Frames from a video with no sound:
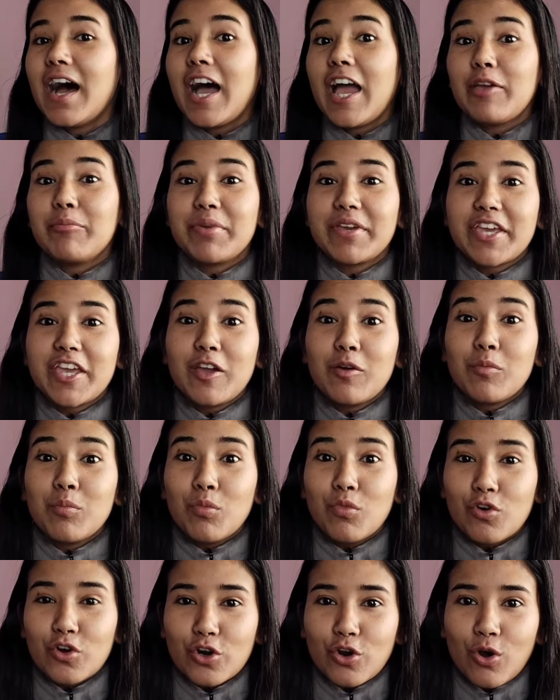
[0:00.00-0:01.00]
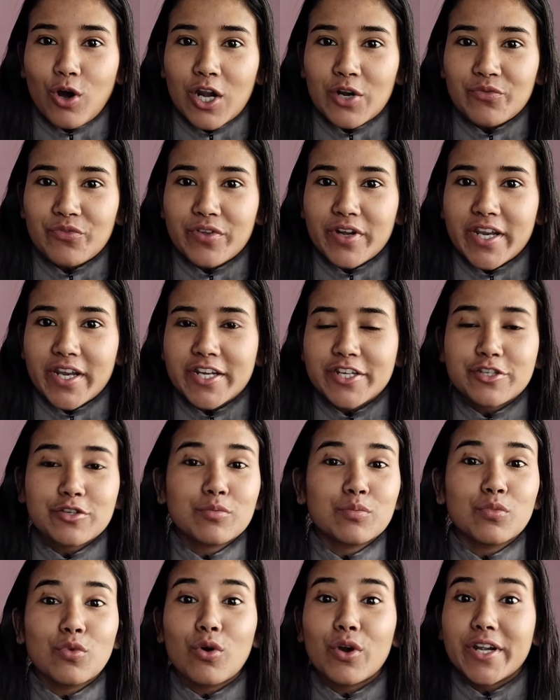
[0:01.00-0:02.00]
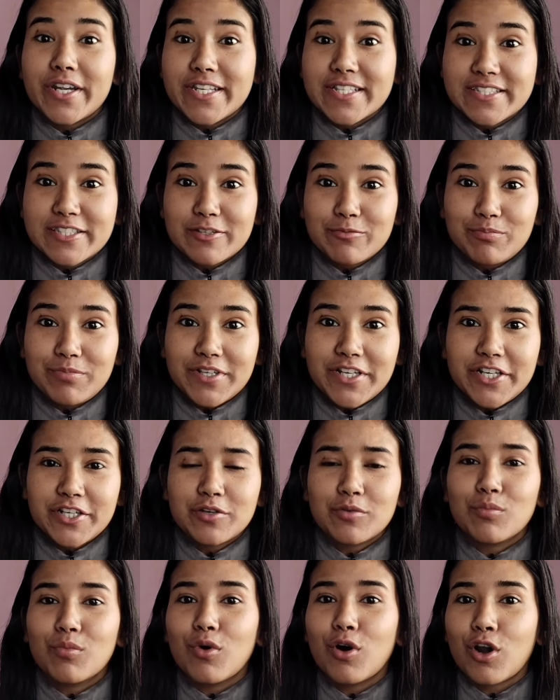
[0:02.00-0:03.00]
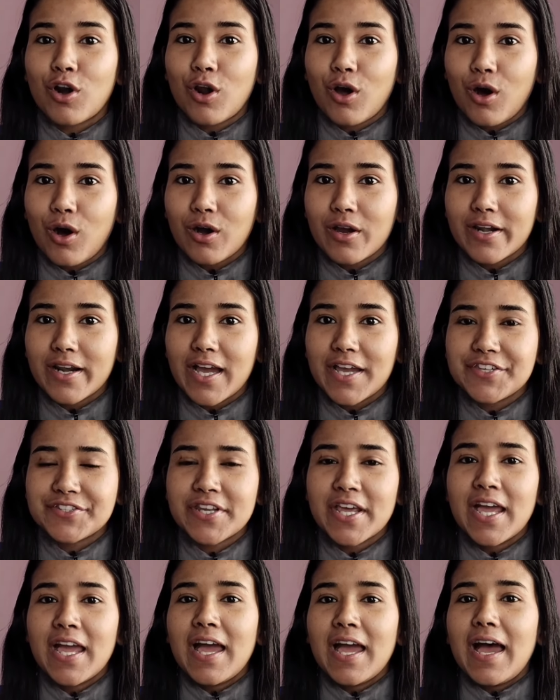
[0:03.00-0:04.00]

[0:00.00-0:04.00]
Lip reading: I became more confident, more disciplined, more organized,